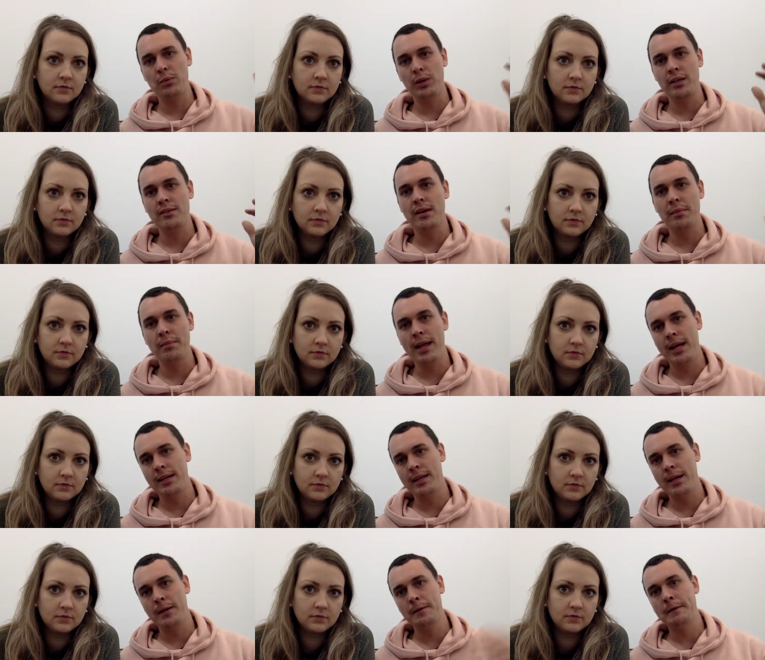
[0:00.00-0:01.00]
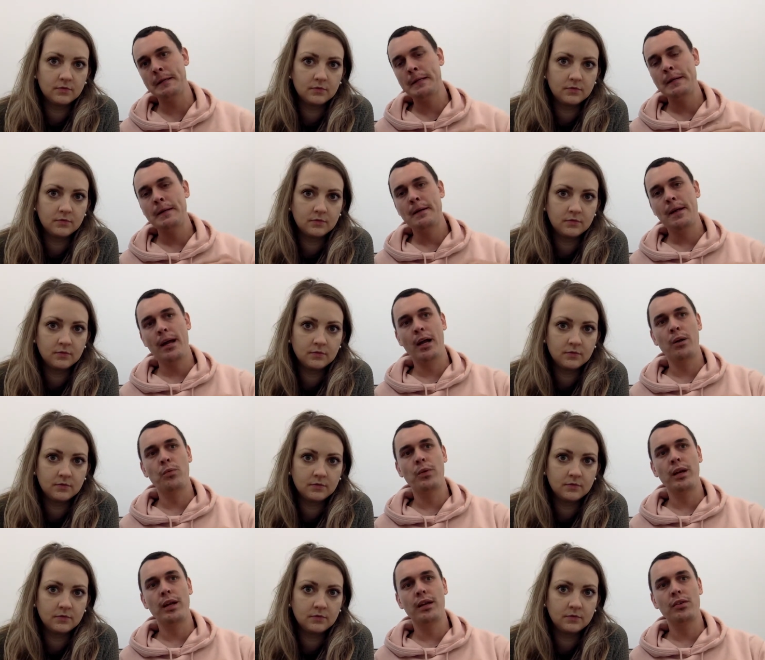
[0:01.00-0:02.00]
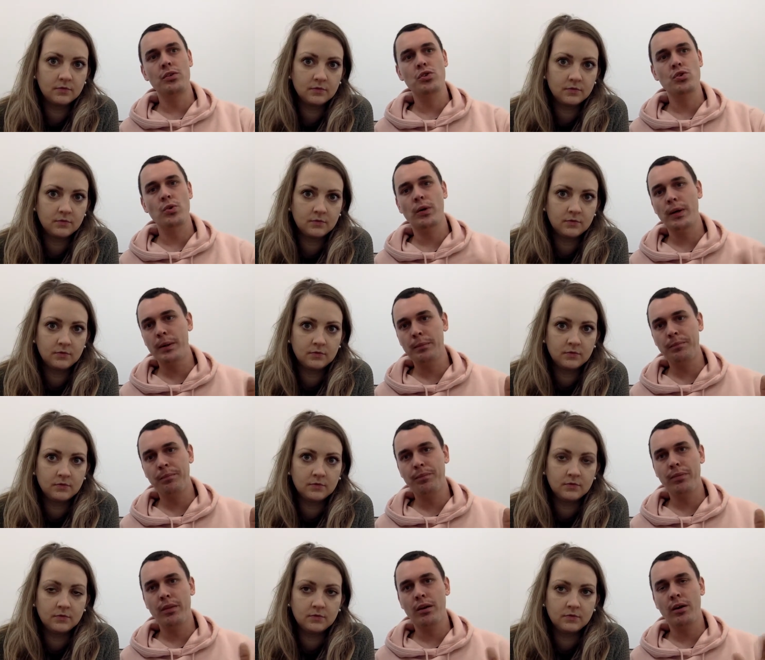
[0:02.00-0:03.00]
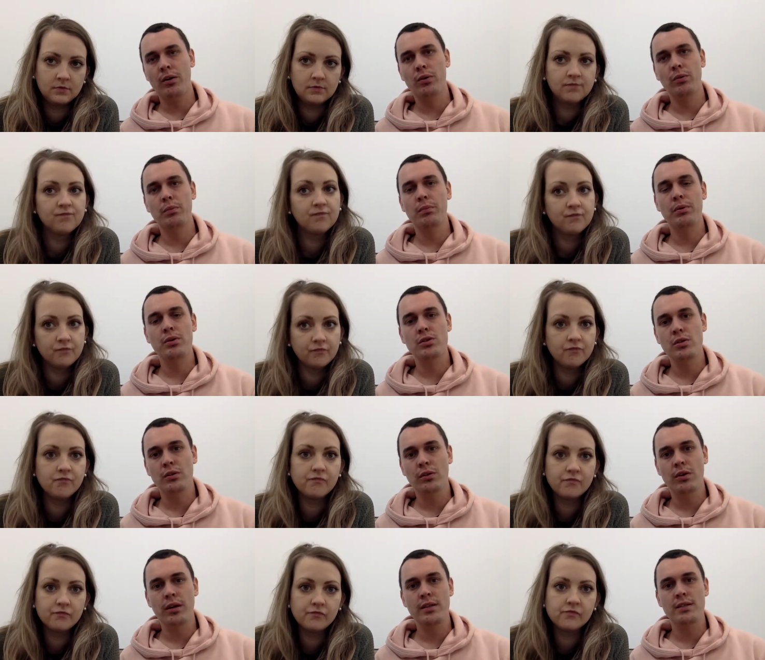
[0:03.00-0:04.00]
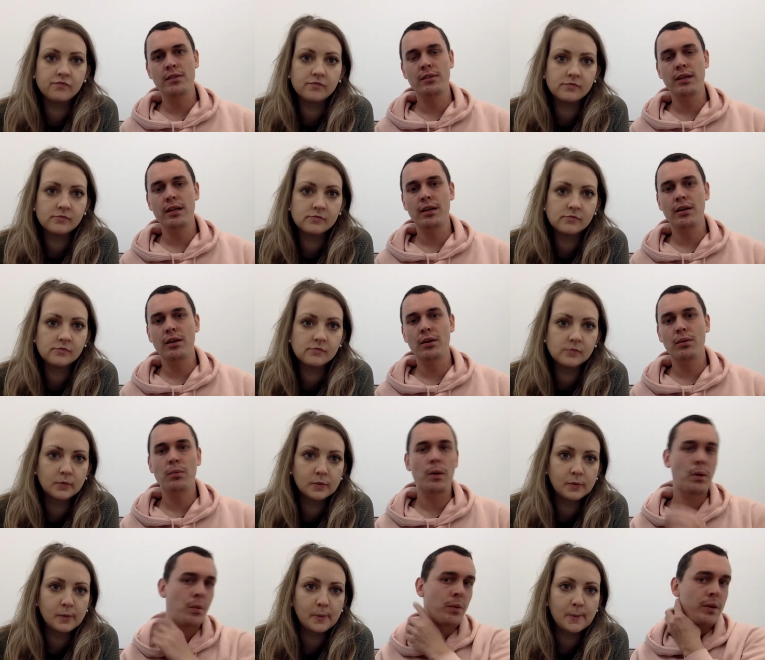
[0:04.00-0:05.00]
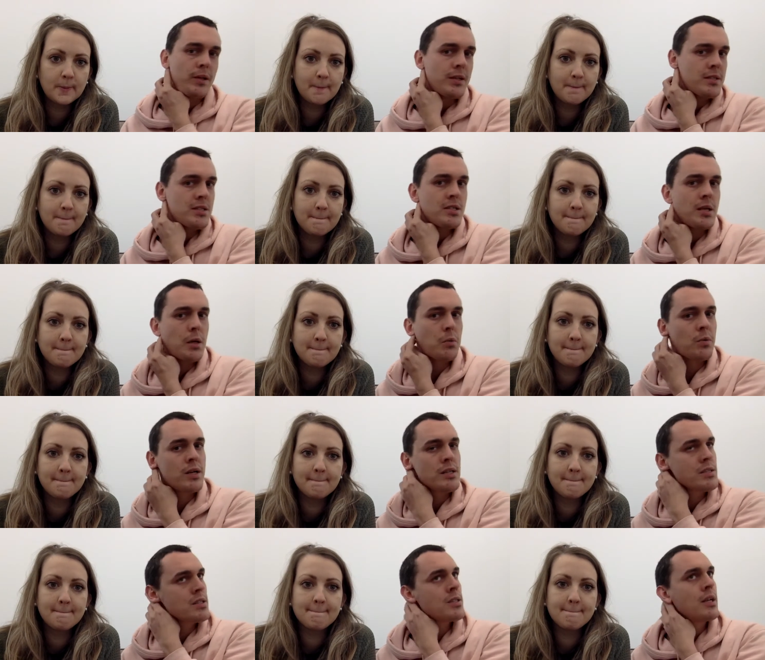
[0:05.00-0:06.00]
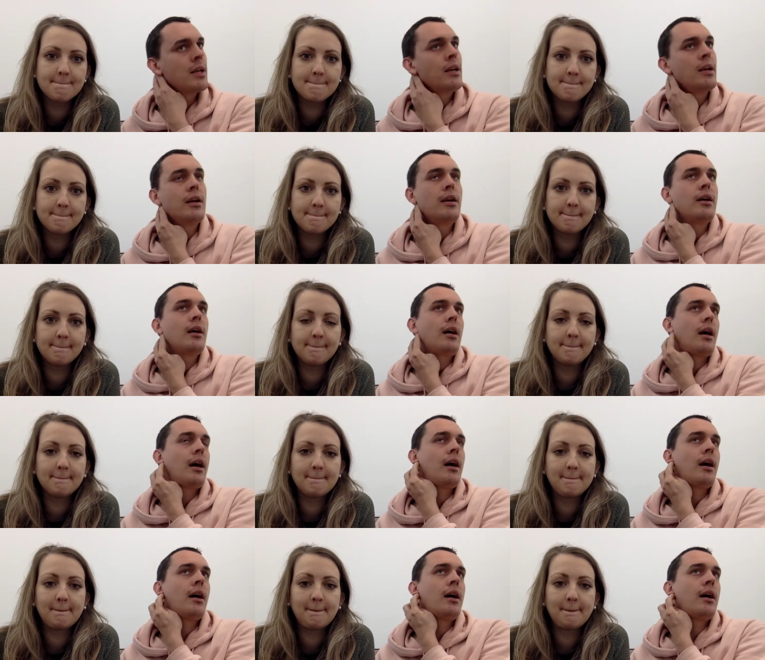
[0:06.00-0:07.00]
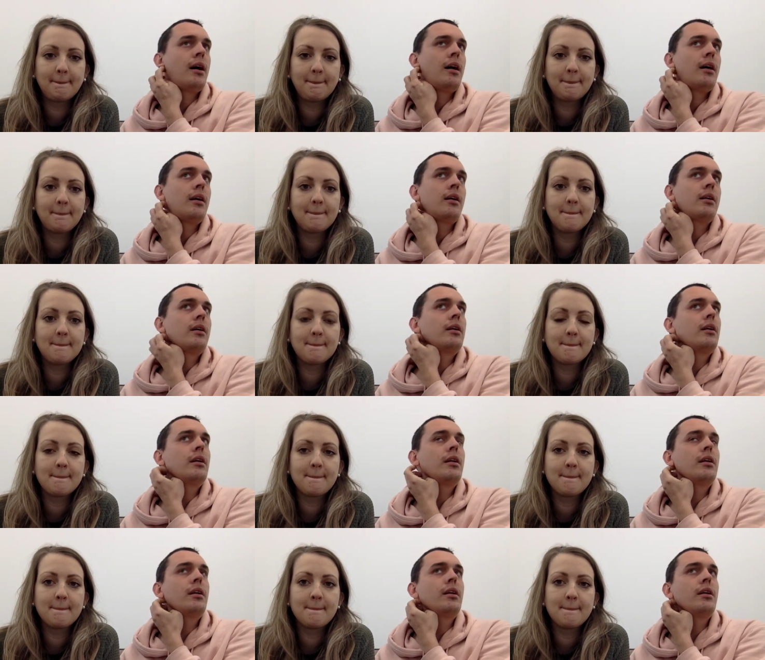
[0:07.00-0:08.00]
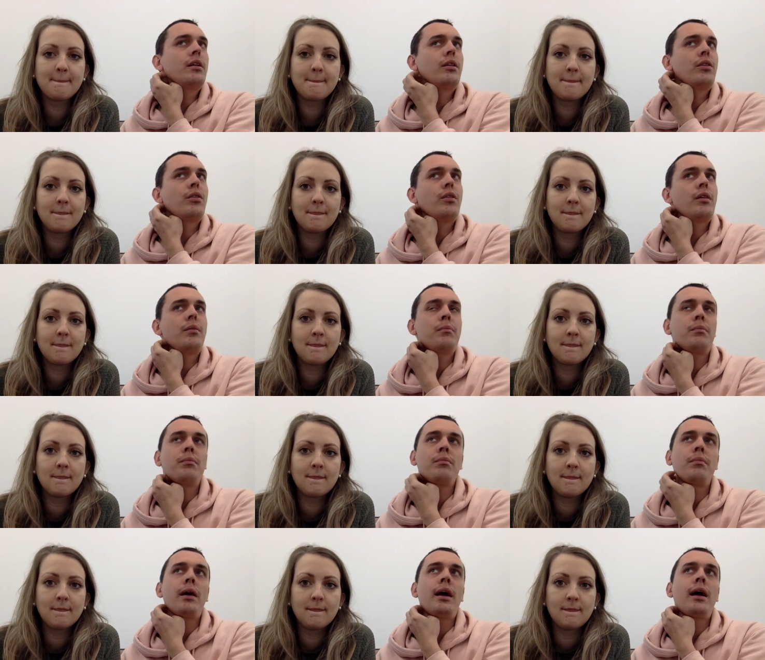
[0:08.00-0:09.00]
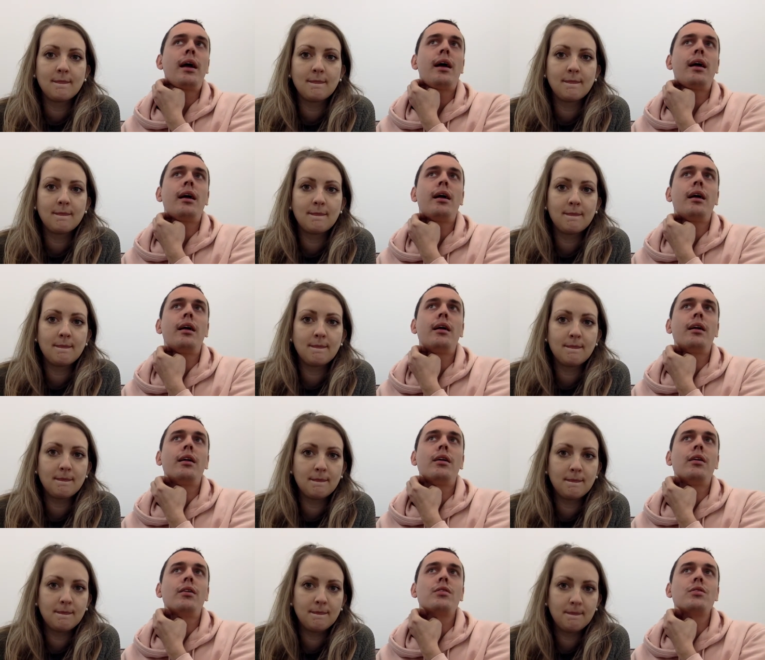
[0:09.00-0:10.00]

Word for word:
Speaker 1: we dumb that down and we destroy it, our own personal creativity and our, our willingness to take risks. Uh, and